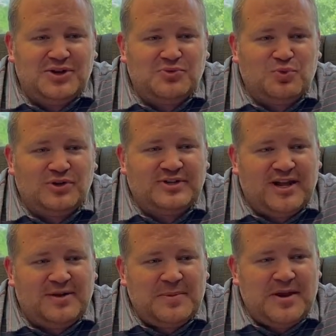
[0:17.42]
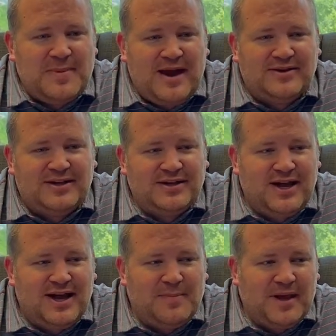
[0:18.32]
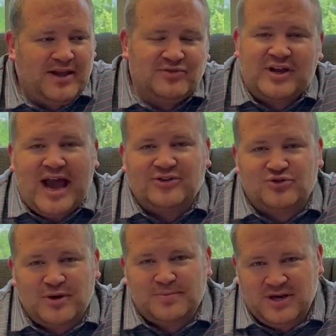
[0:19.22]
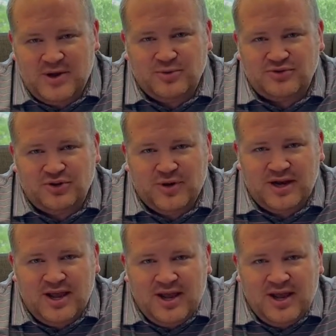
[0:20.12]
was telling me about his guy's trip that he was doing,